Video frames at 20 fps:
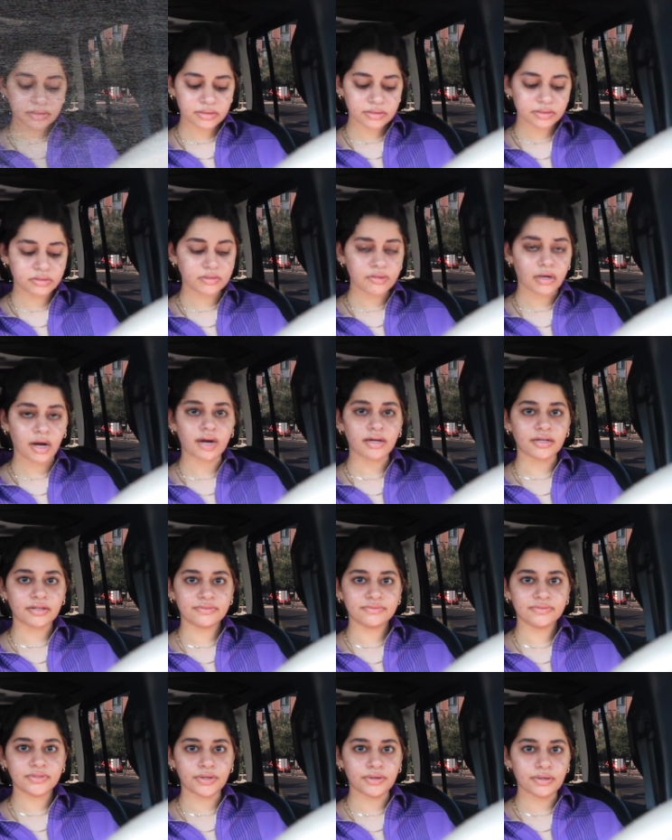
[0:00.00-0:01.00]
the crack
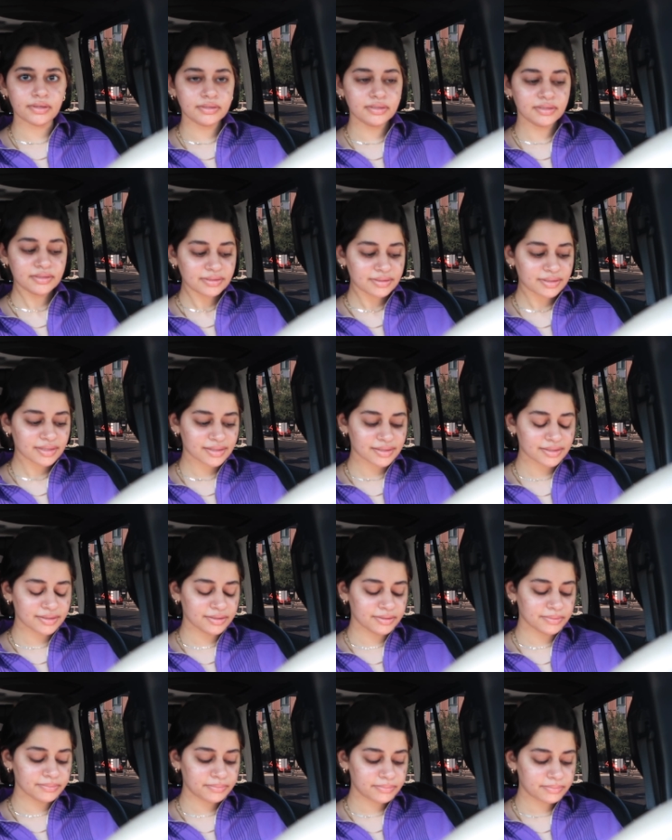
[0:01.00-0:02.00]
of dawn
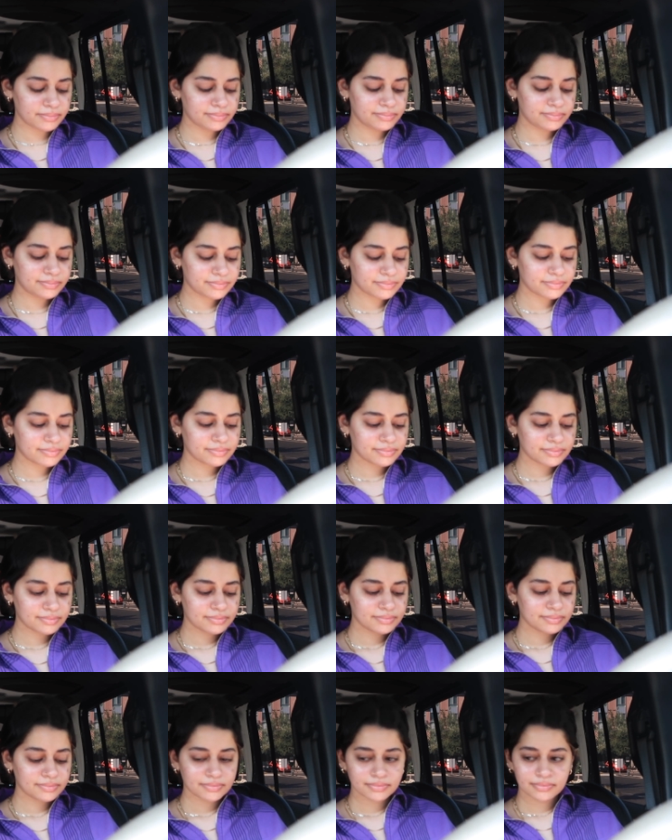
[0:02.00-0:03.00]
um
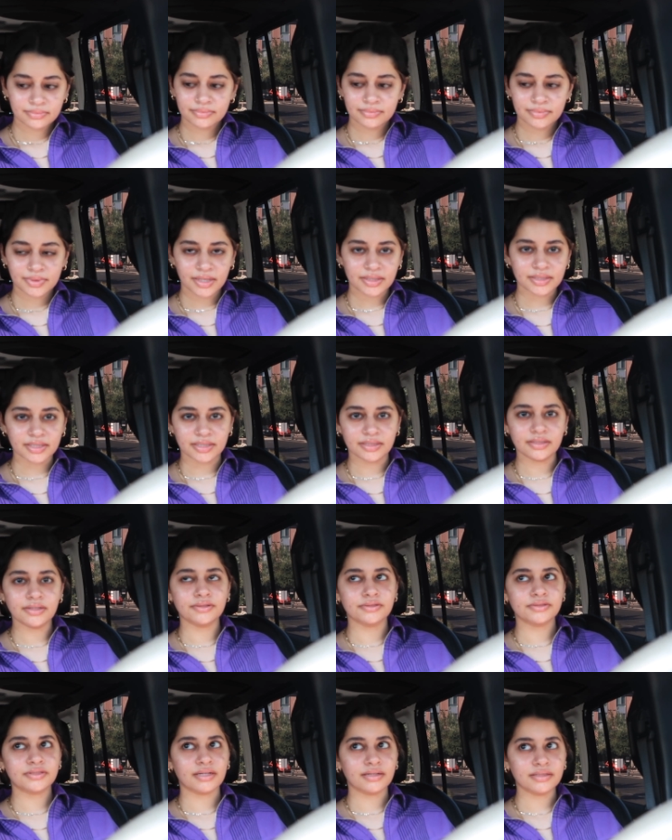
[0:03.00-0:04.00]
okay
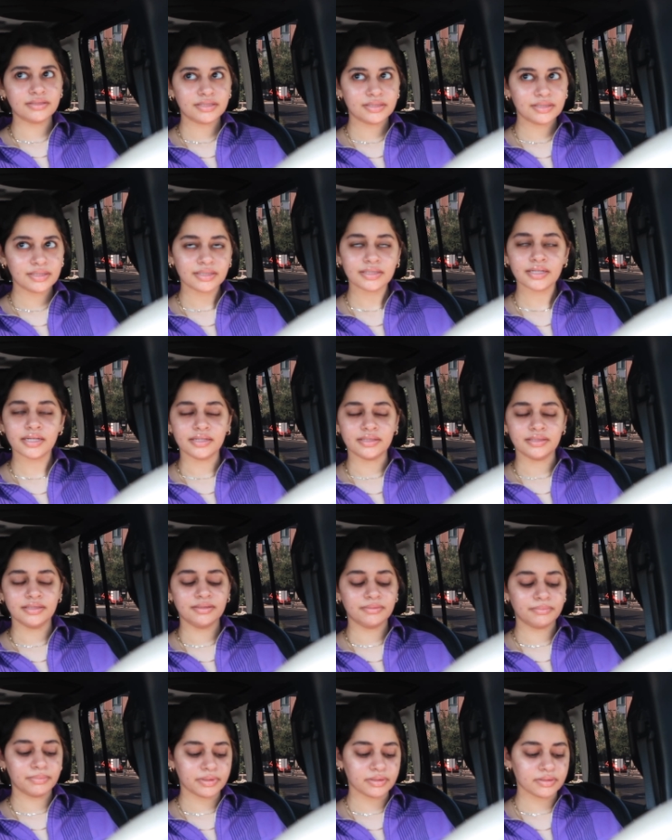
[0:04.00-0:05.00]
no it's actually like
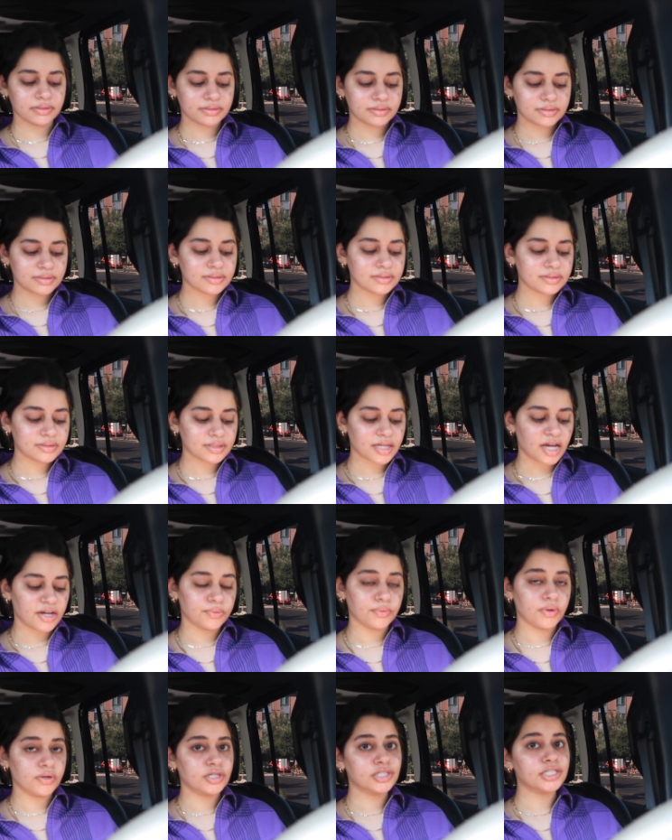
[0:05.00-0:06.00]
eight but i
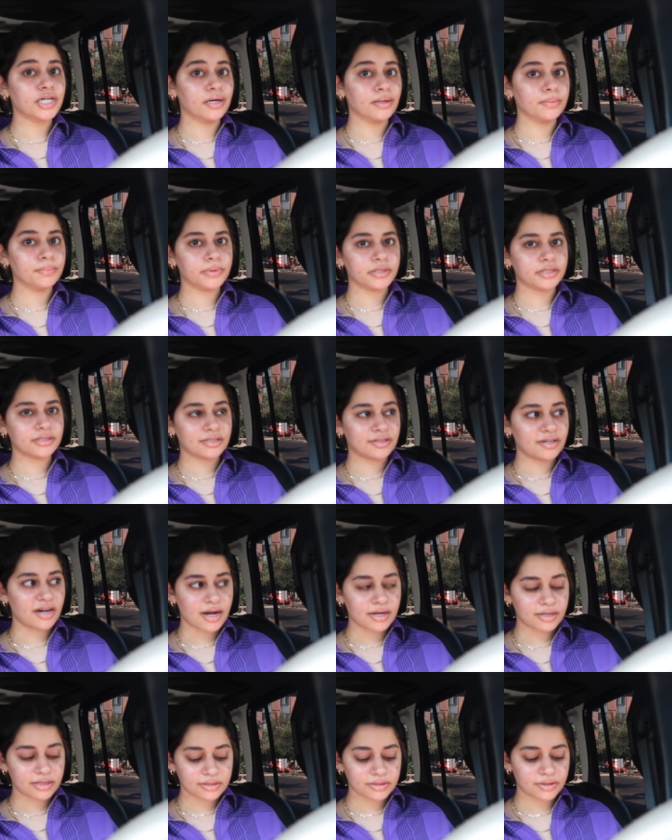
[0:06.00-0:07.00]
woke up at the
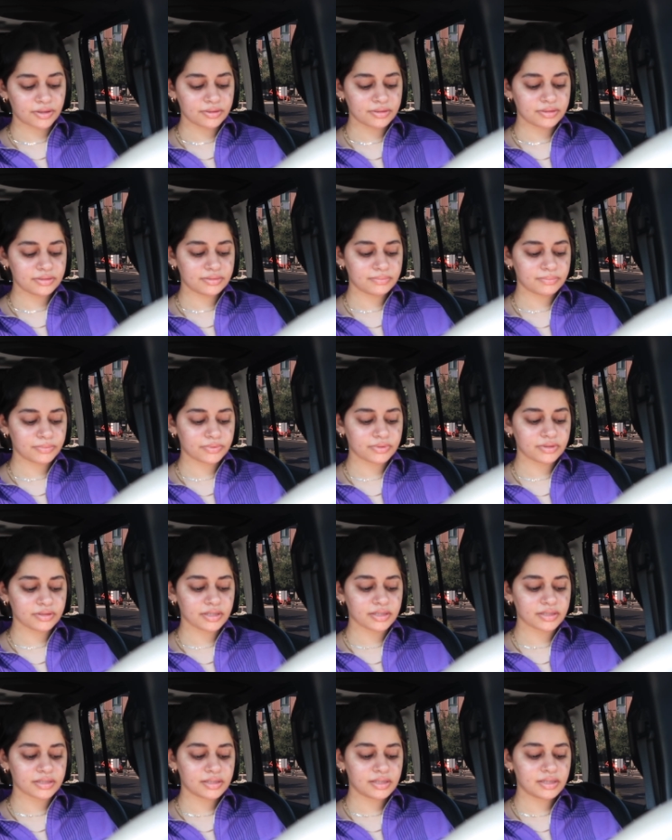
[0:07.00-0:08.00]
crack of dawn more
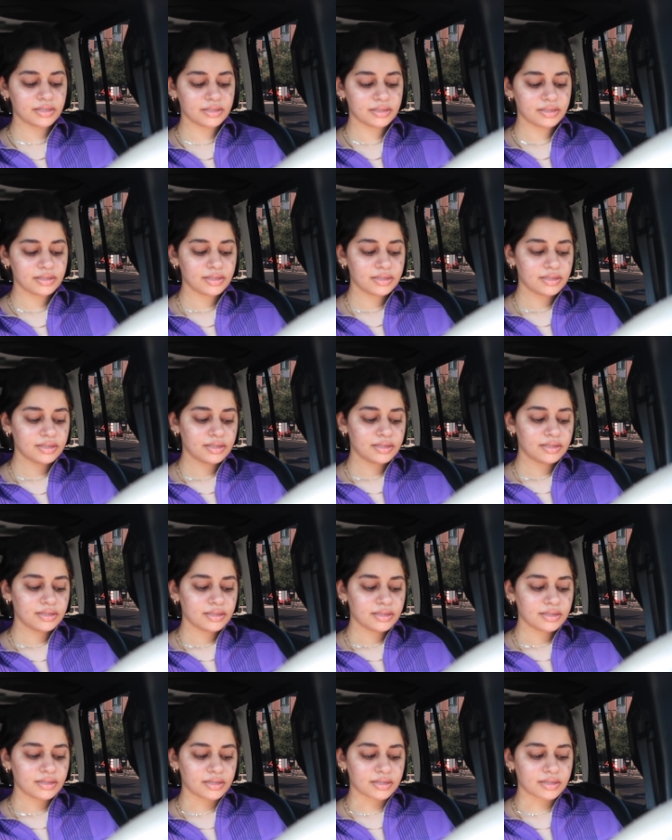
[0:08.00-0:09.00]
like
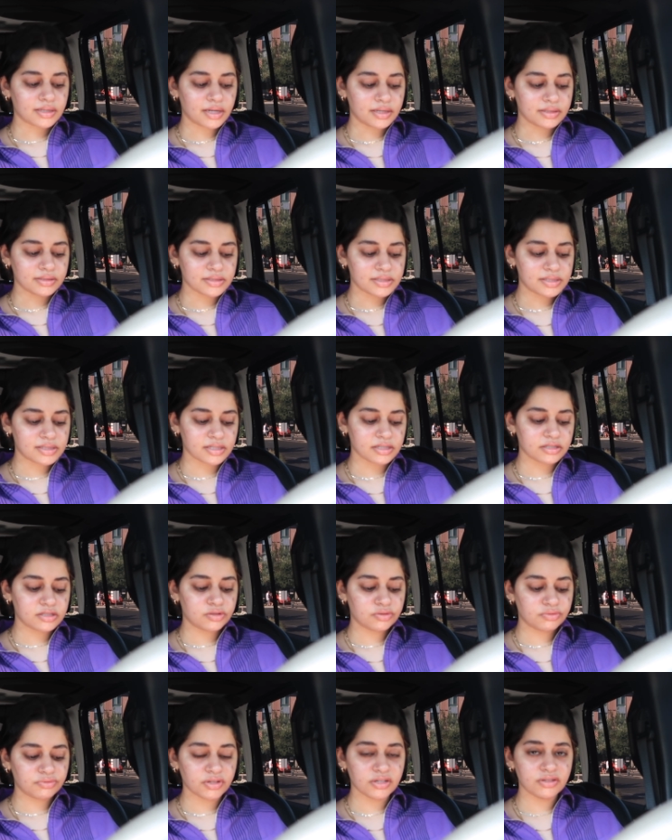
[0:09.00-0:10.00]
like kind of
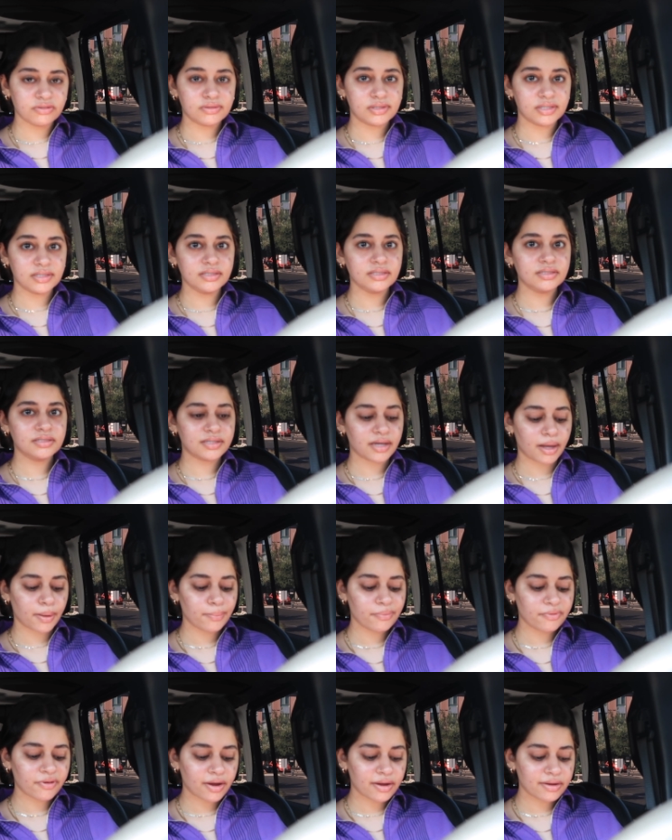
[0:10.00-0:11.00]
650
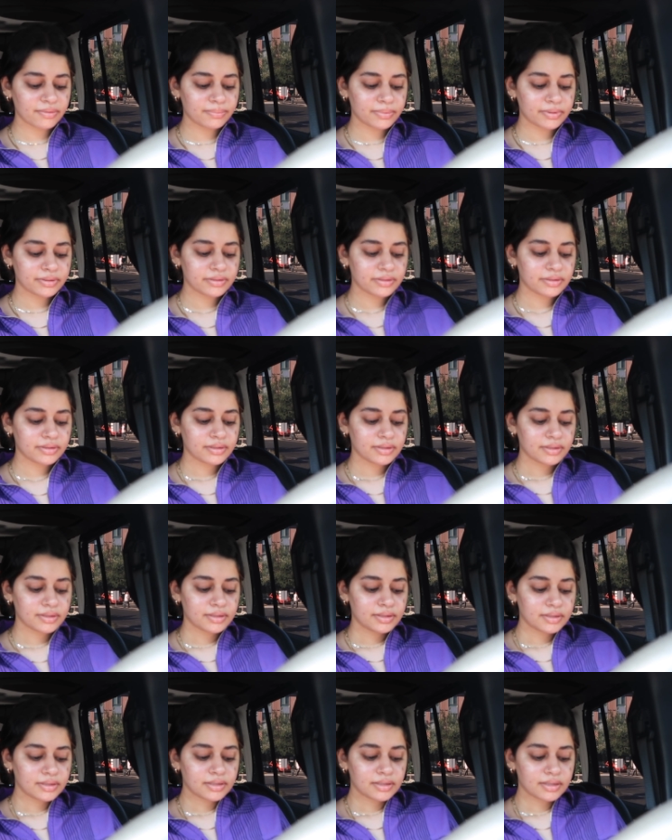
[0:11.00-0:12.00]
type vibe.
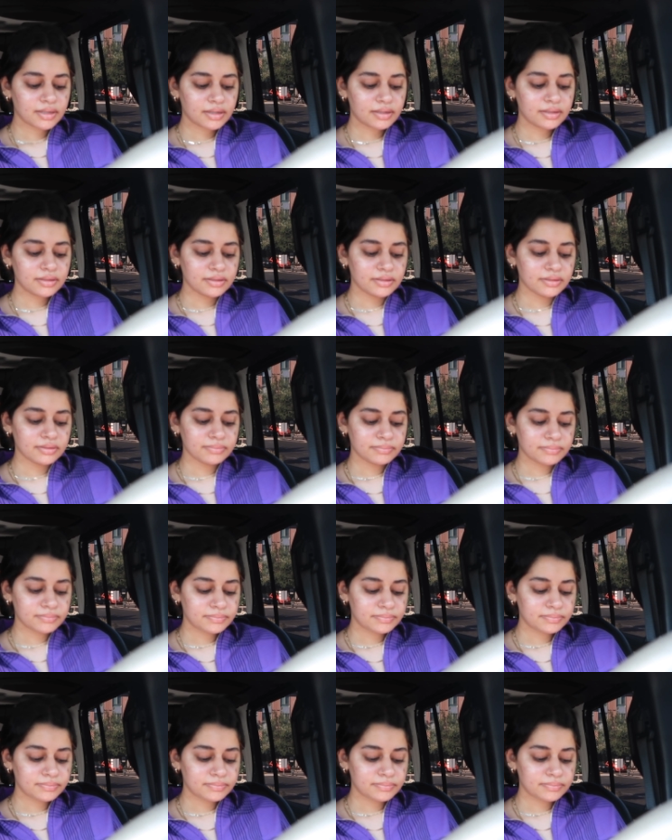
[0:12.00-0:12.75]
Um,